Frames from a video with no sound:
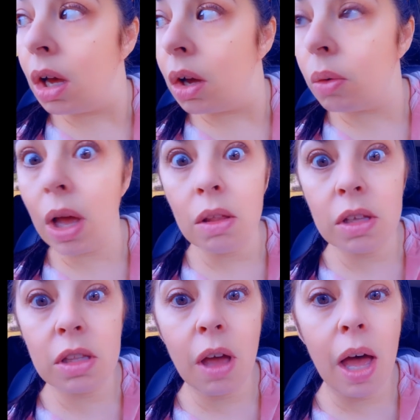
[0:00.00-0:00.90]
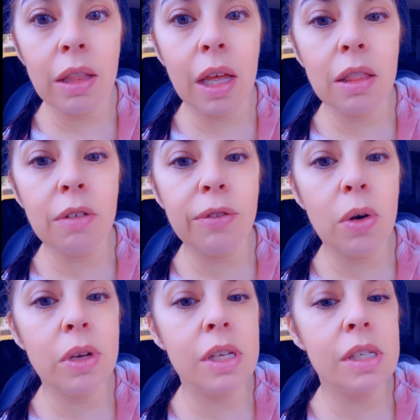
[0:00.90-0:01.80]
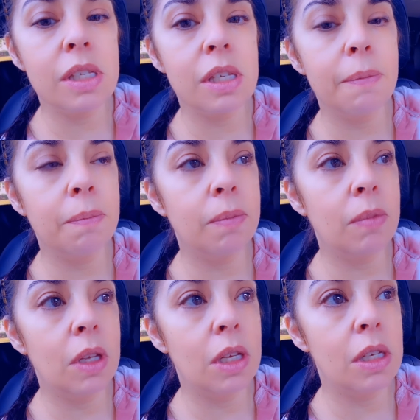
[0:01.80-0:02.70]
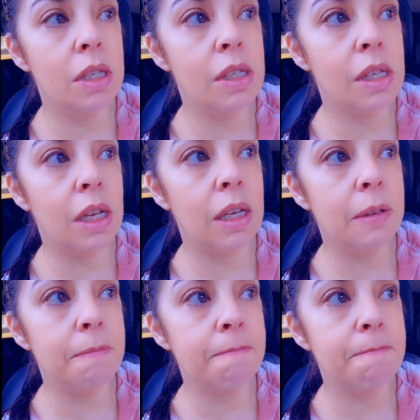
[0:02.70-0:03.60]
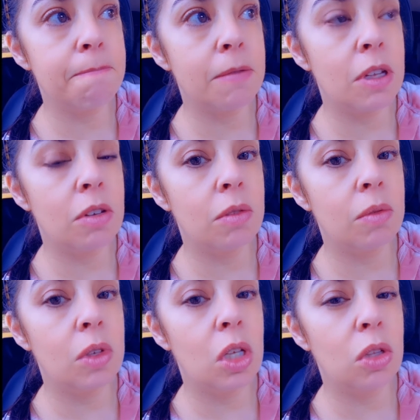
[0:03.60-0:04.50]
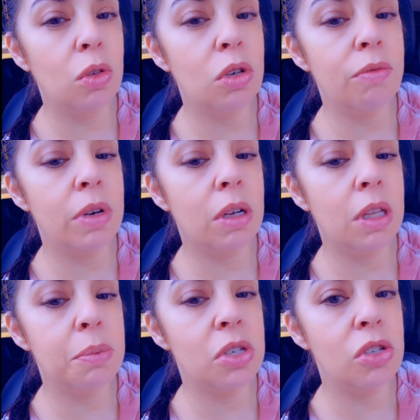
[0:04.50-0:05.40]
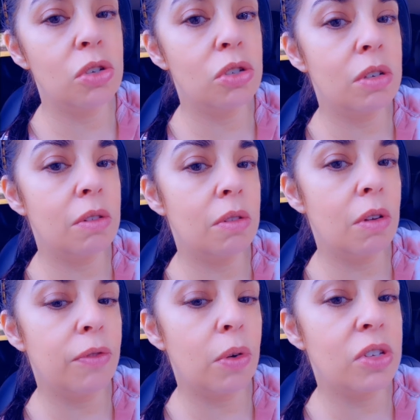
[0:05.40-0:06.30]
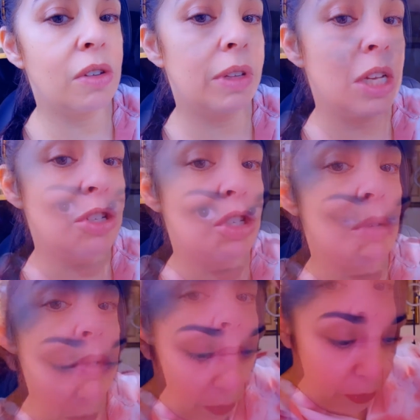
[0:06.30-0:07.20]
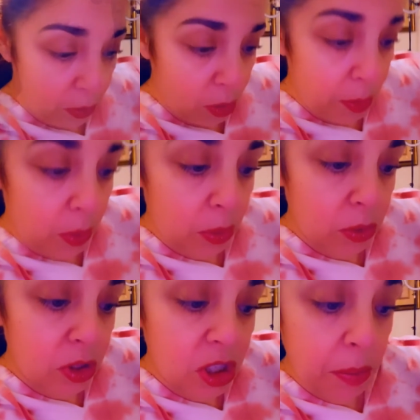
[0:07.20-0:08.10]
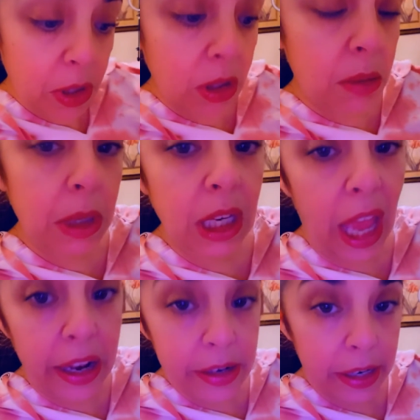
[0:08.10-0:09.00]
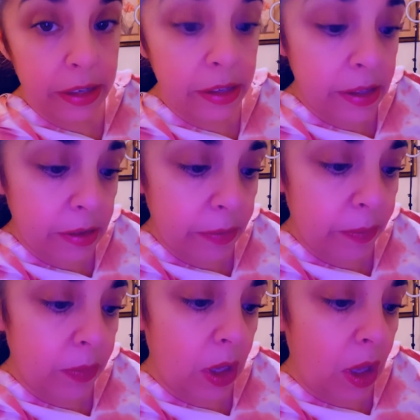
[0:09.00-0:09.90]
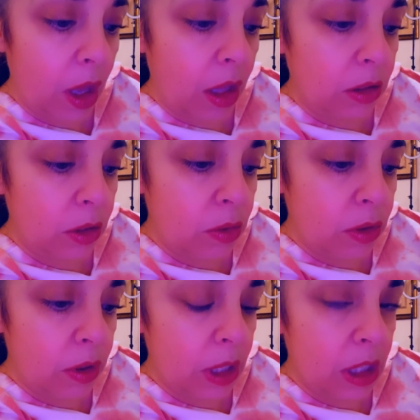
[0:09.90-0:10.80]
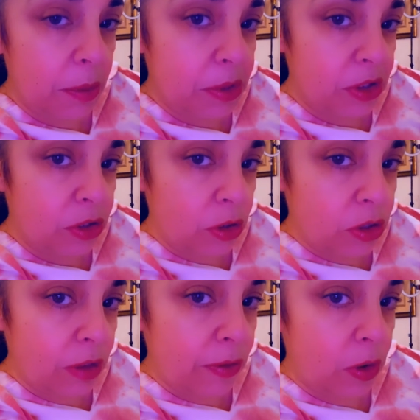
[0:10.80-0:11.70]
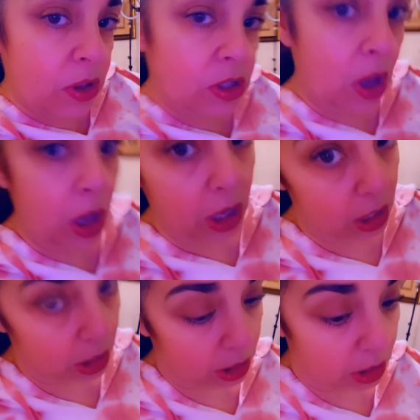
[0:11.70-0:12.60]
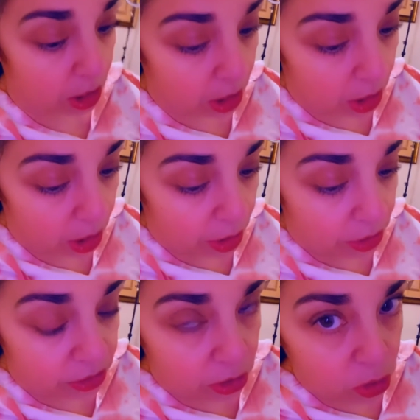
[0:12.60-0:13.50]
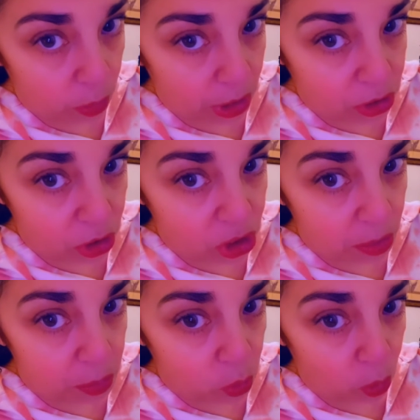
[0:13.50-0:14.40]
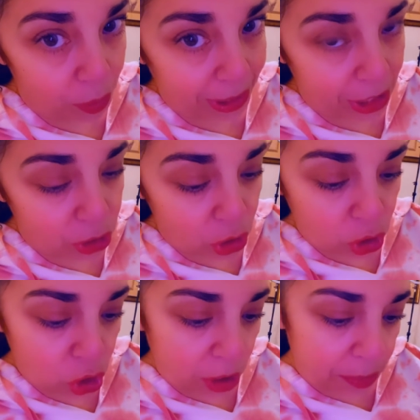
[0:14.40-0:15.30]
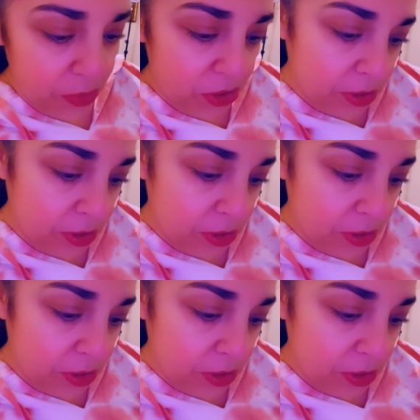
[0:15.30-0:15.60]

Well, it's the highlight and the focus is lunar eclipses usually focus on relationships. So full moons typically mean endings. Lunar eclipses usually focus on situationships or relationships.